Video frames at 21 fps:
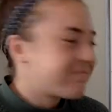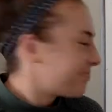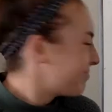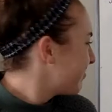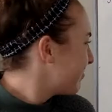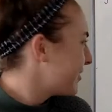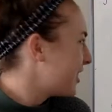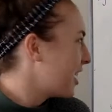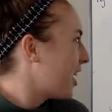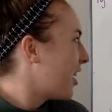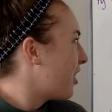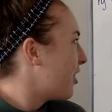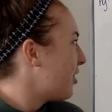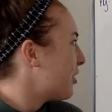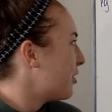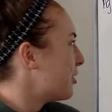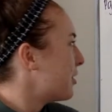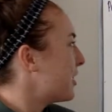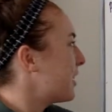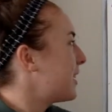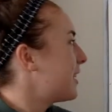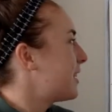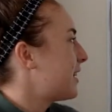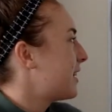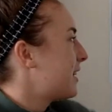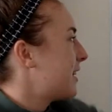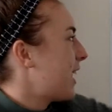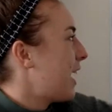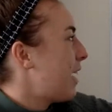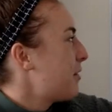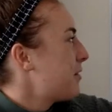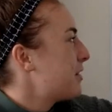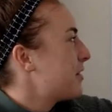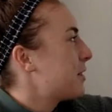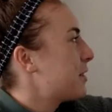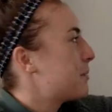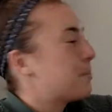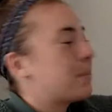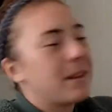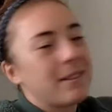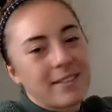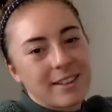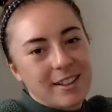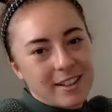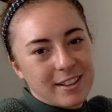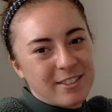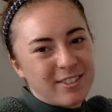No. That wouldn't be very